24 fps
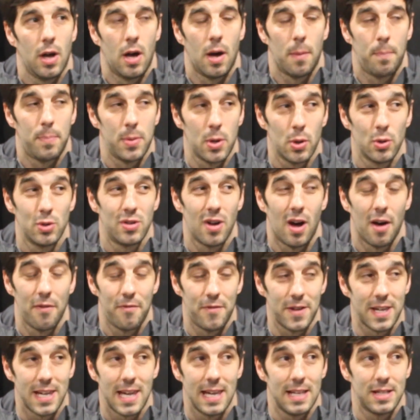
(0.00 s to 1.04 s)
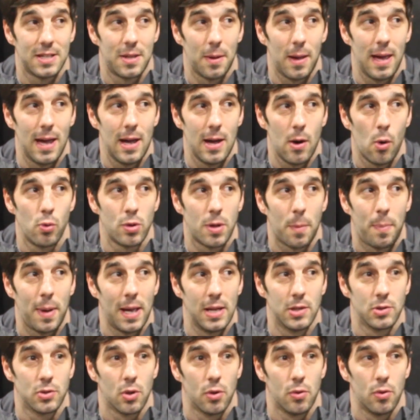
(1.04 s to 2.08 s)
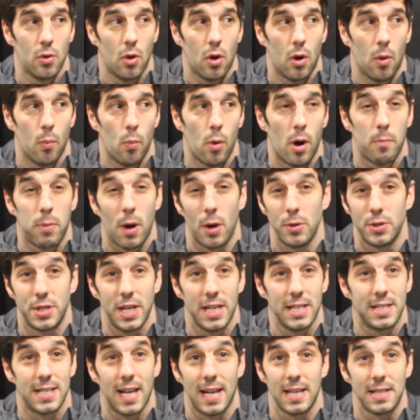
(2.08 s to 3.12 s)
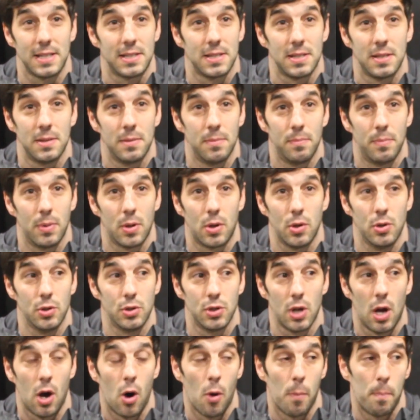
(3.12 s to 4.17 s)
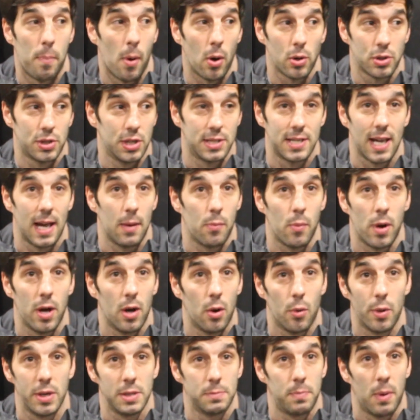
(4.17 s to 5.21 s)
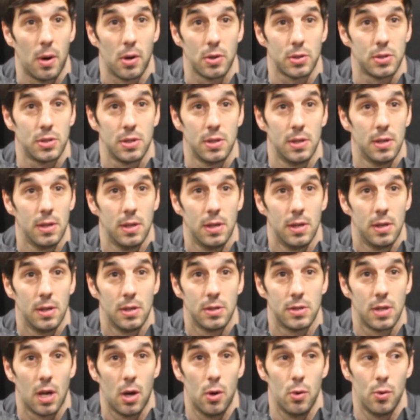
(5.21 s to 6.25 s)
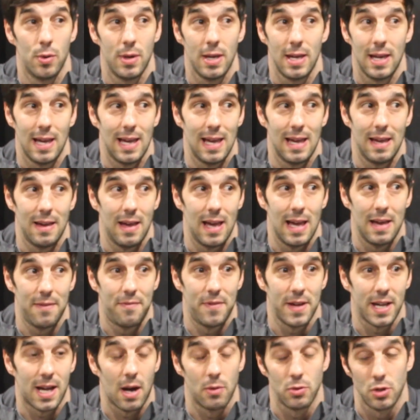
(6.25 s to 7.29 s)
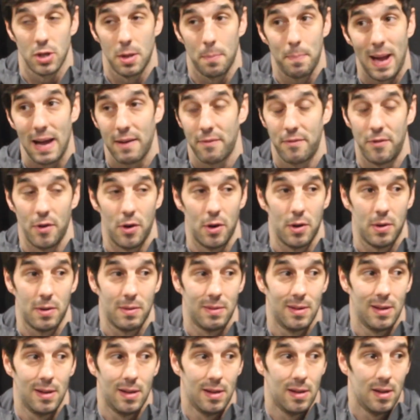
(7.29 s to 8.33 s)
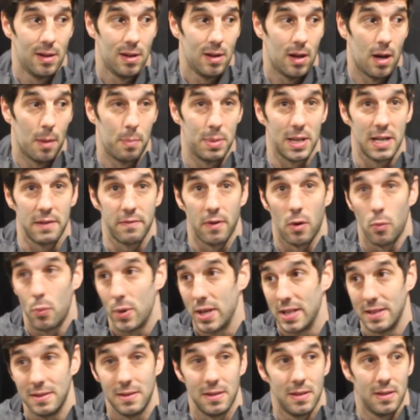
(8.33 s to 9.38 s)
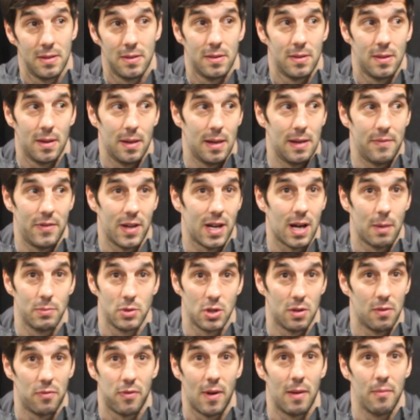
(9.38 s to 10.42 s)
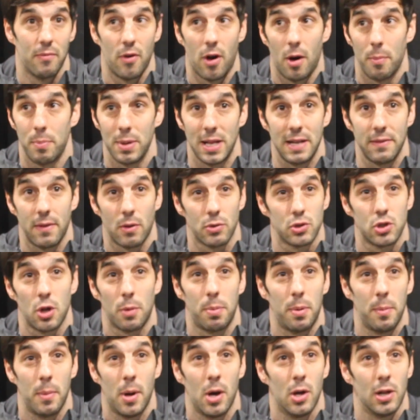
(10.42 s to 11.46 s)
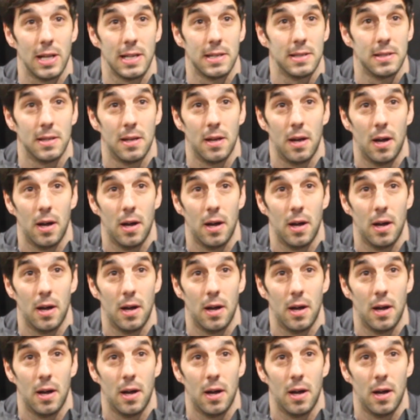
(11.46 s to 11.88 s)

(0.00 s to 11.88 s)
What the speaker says: I'll be honest, I think it all depends on what approach he takes, because I'll box the same way I always box. So if he goes on the back foot, I believe I'll win. If he comes on the front foot, I believe I'll stop him early.